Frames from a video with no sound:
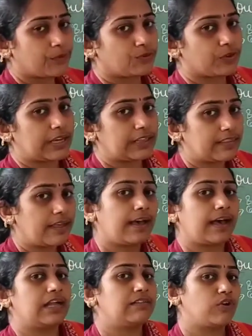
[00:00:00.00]
So in the
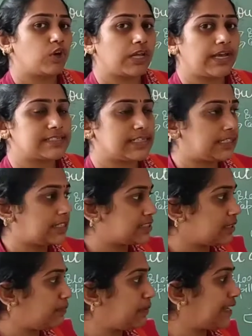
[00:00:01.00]
alveoli, I said it's
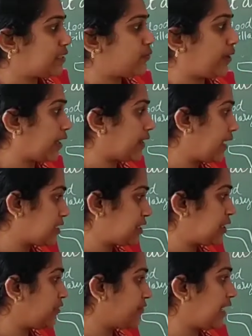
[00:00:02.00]
a place where the
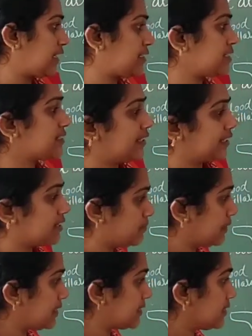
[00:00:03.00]
exchange of gases takes
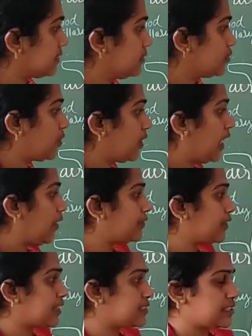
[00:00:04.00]
place. So how
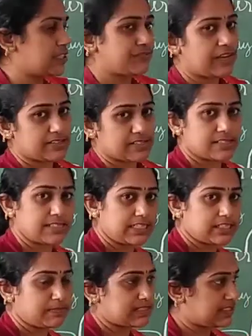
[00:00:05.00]
the exchange of gases
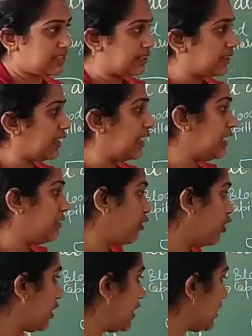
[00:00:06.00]
takes place in the
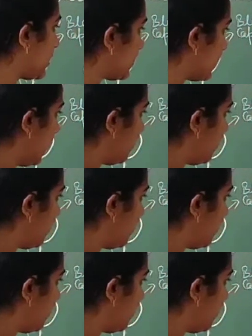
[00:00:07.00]
alveoli, let us see.